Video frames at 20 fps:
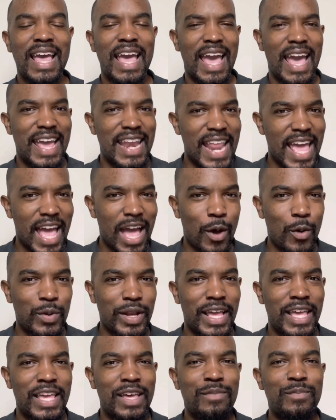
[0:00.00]
And how will
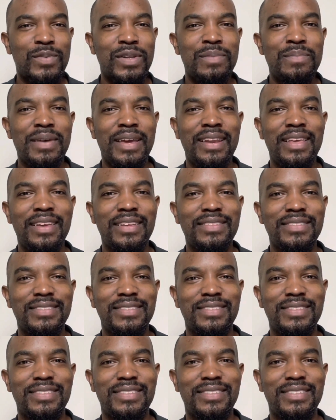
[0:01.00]
they implement it?
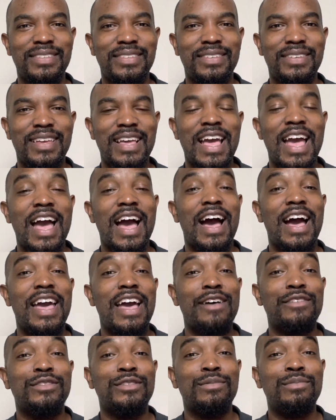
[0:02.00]
I
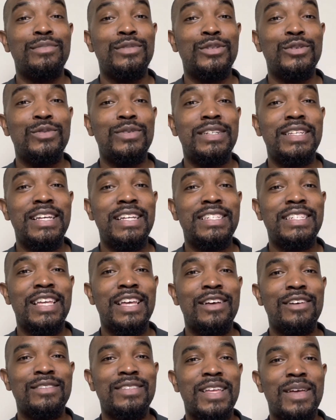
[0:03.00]
have some new
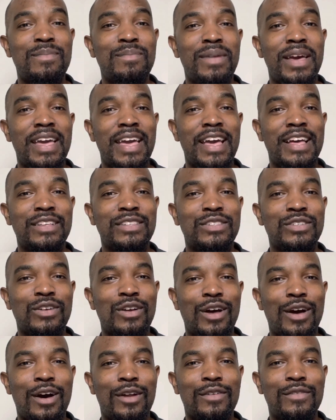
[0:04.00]
details that may
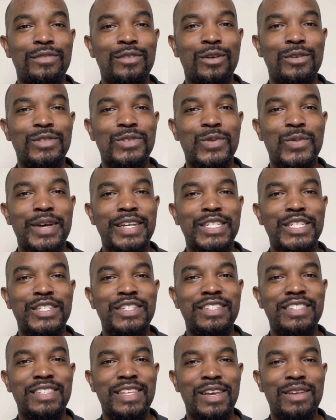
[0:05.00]
answer all of those
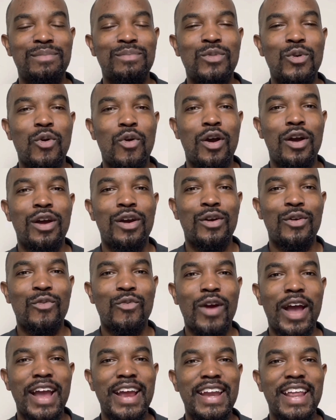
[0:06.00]
questions and more
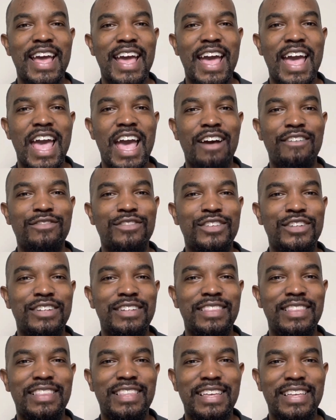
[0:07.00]
right after
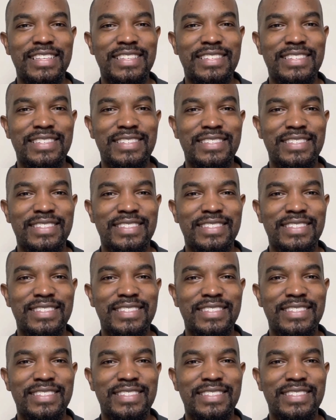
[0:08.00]
this.